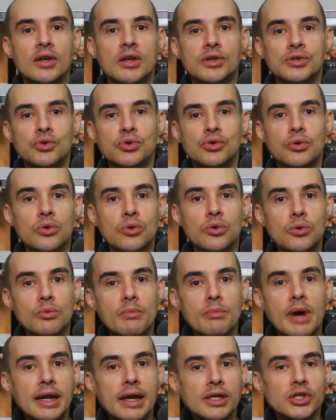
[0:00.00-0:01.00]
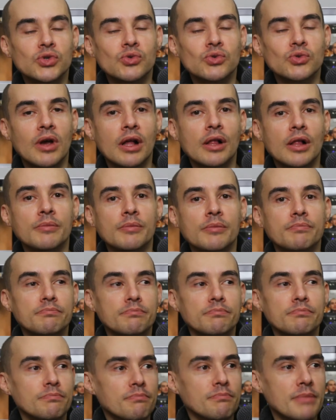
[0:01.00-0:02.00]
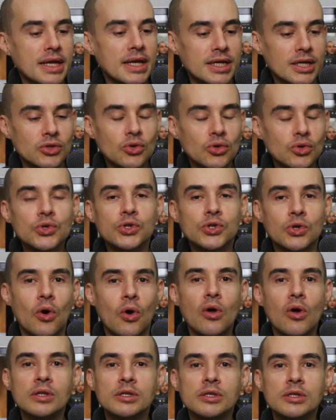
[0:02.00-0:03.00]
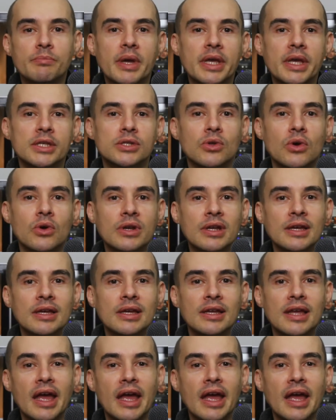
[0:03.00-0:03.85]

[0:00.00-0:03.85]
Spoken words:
So you might as well making those calls based on an